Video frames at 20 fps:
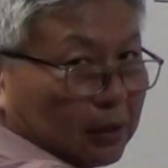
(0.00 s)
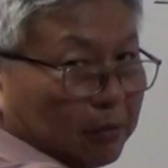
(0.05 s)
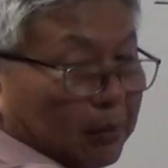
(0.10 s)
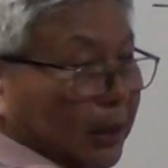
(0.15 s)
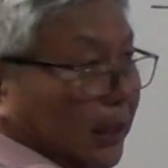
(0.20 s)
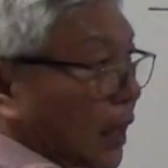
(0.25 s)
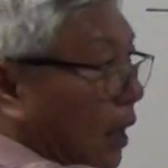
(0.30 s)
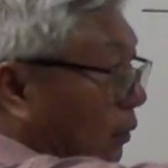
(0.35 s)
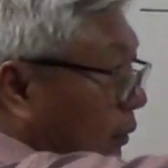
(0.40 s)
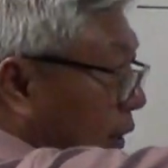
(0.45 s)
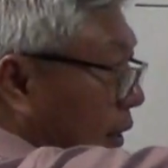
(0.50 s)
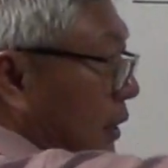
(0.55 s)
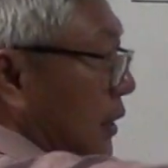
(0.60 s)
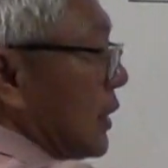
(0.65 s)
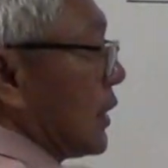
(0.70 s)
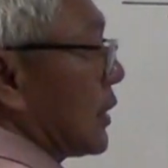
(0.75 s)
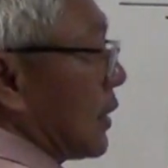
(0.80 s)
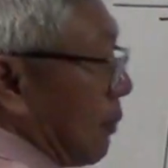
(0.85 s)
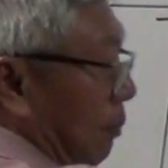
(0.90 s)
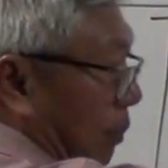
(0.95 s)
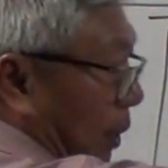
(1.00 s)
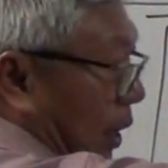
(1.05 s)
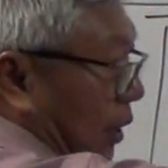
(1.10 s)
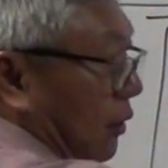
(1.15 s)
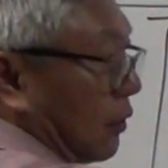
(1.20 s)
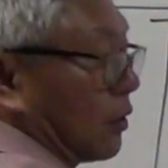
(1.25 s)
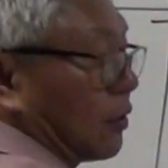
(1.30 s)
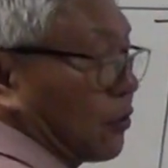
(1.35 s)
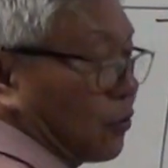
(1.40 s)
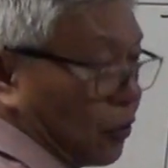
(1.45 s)
But now this is a
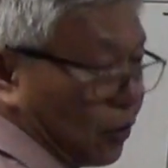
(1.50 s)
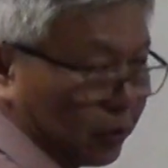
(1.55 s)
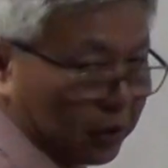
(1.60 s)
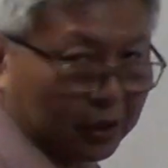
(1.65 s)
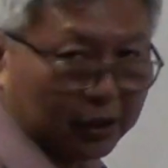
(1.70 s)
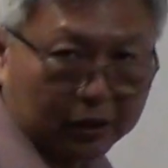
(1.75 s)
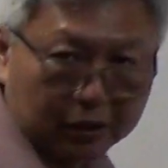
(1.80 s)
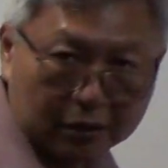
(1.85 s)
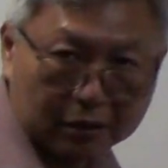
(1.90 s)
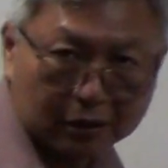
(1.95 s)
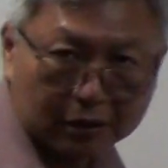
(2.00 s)
parallel circuit.